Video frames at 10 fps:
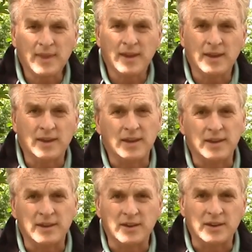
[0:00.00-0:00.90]
in
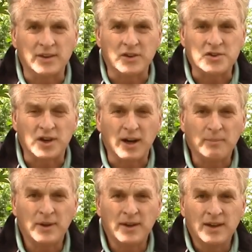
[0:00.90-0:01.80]
the shop
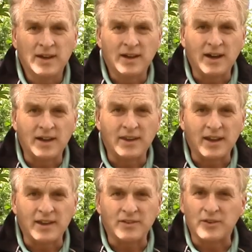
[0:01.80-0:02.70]
that
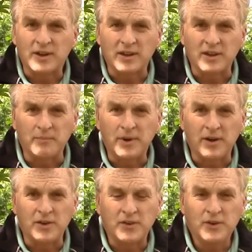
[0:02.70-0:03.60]
I can directly
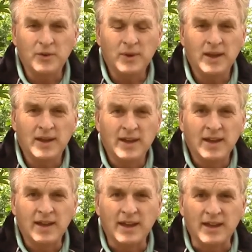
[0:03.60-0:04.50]
compare it to,
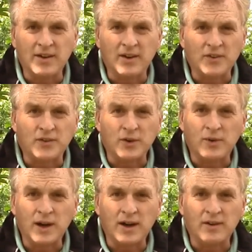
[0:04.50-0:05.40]
and
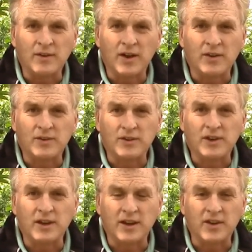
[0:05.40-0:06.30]
also
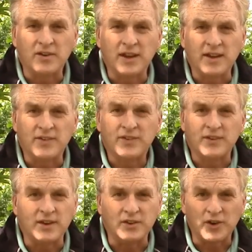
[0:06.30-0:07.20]
looking at other tents
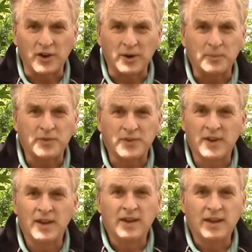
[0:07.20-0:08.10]
and tarps.
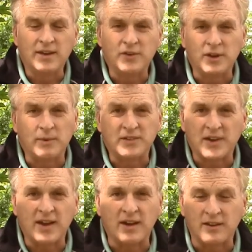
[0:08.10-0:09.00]
If you look at my
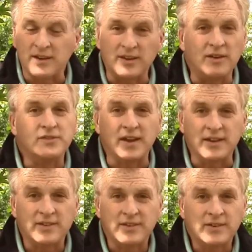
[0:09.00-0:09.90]
channel, I love
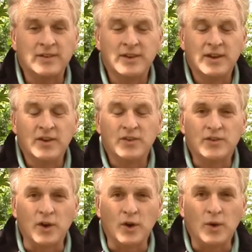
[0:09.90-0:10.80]
tents.
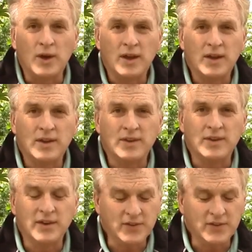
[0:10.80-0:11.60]
So this